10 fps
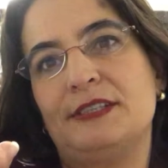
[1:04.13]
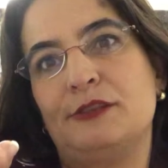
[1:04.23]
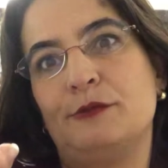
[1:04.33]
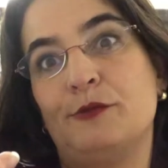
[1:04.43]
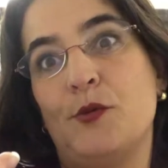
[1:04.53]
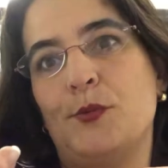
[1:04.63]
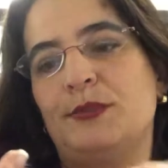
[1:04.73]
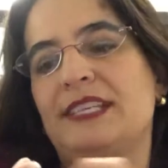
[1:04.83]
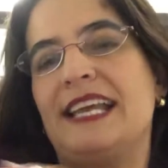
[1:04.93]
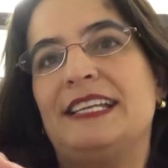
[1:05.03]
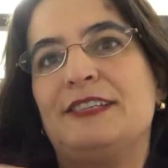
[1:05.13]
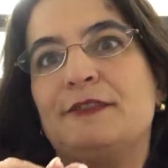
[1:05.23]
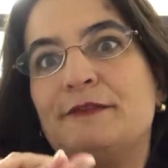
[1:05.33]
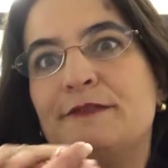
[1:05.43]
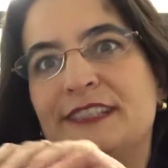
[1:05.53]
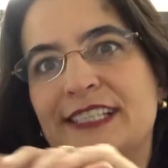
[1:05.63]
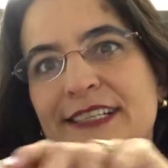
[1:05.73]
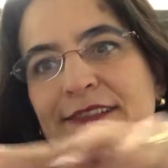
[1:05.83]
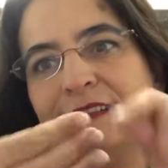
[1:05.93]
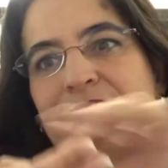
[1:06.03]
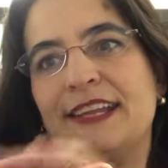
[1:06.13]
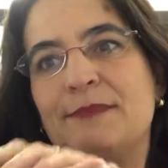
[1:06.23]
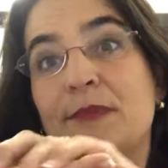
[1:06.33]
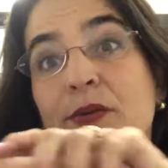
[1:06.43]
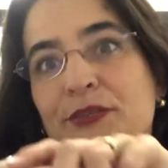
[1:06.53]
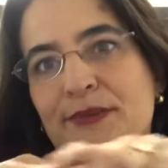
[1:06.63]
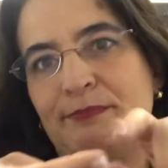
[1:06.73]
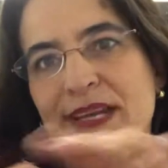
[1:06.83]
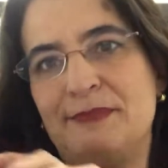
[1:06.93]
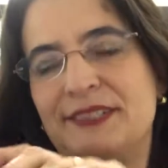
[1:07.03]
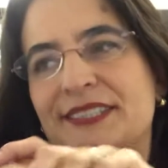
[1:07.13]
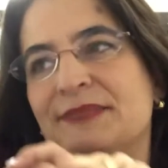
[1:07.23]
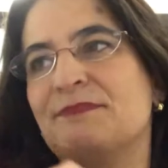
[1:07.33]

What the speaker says: disformed, and it's a physical thing, motor impairment.